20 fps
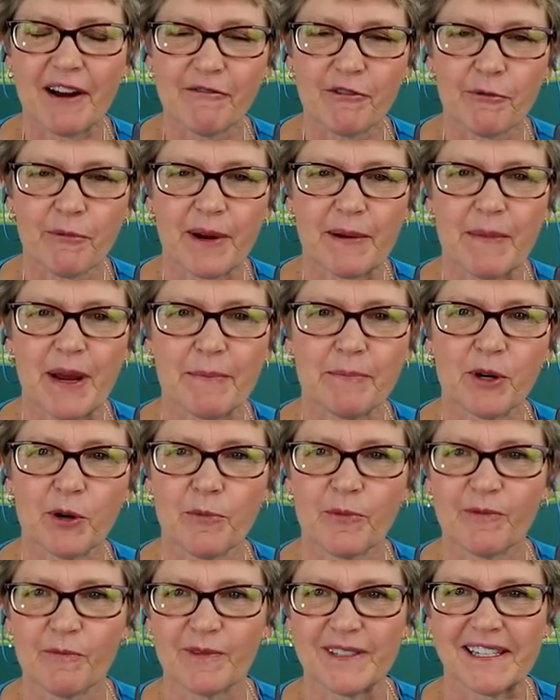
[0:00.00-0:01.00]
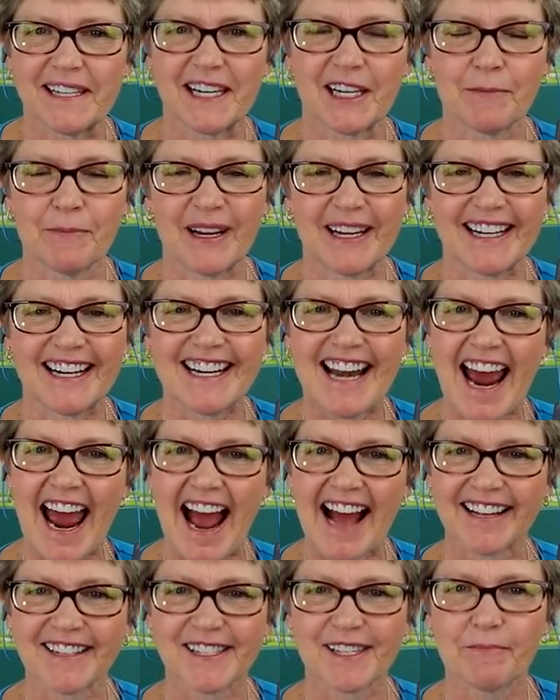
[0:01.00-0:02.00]
ever remember seeing men in
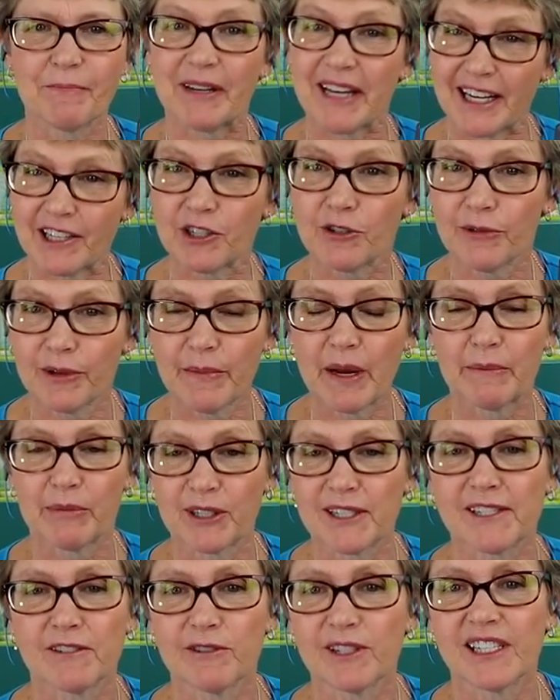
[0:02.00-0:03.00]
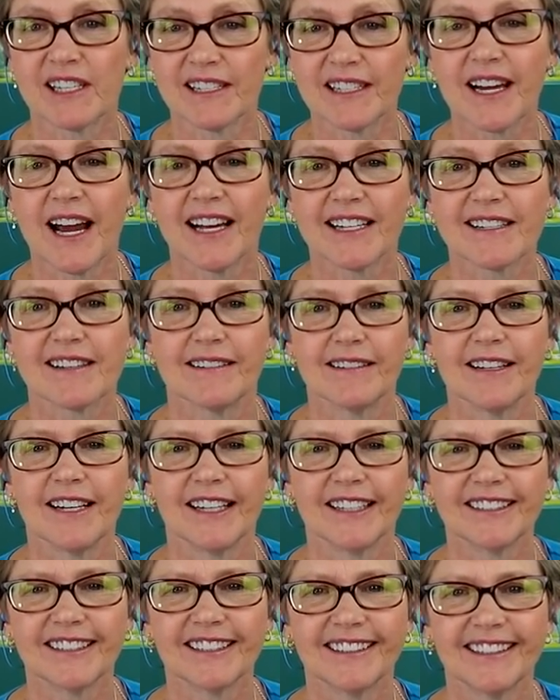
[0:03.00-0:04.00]
hats, but I do remember suits and ties a
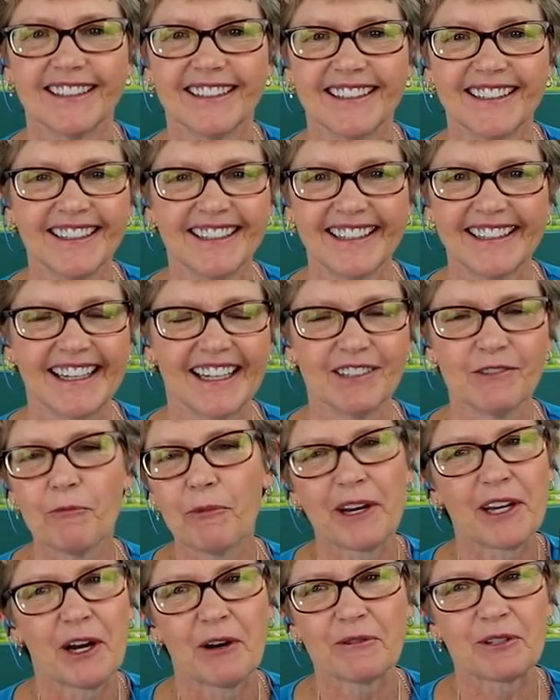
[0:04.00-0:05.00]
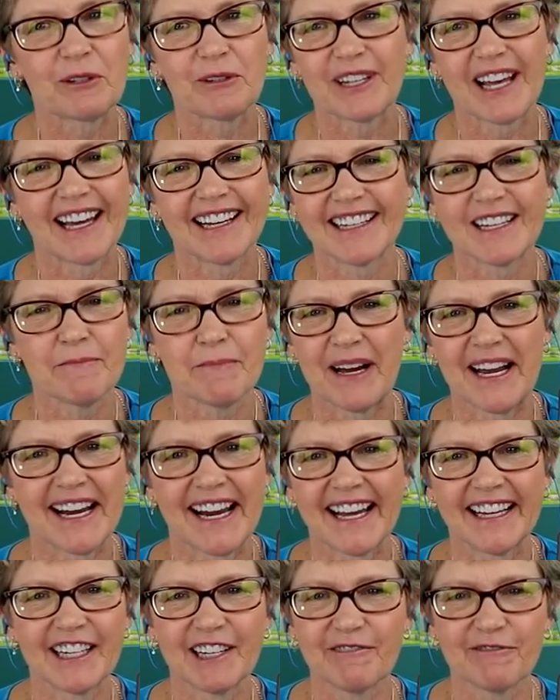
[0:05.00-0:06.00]
lot. Yeah, we don't do that at
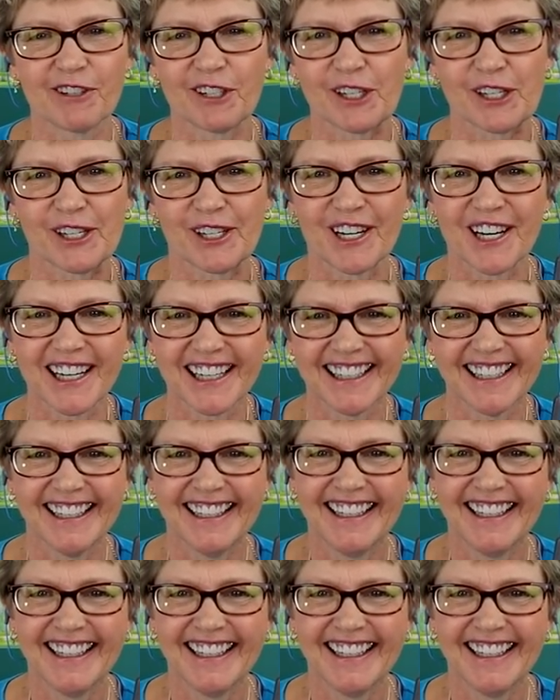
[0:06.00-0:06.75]
ByAnnie for sure.